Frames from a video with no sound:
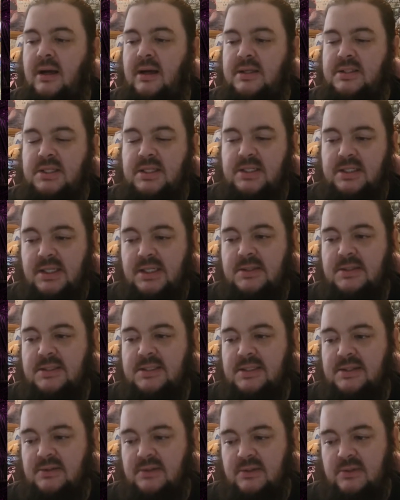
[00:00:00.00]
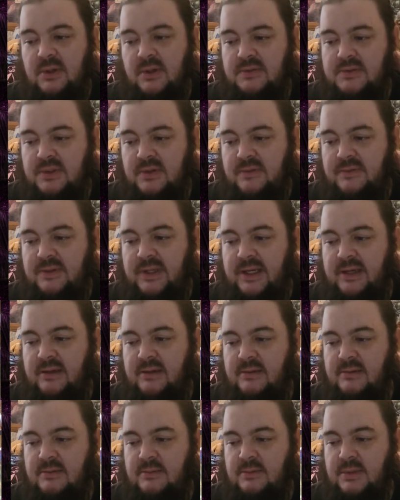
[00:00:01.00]
She judgments into a 12/12
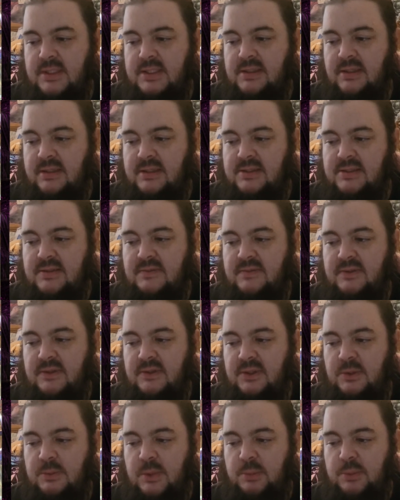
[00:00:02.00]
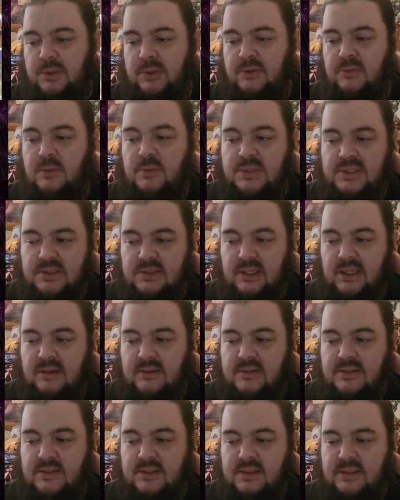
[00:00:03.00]
flyer. When this card enters the field, you may put 3 mystery
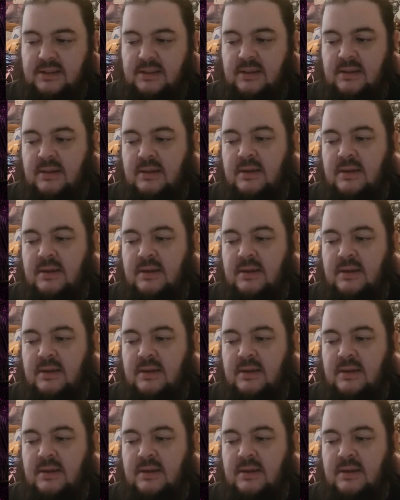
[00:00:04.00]
counters on it.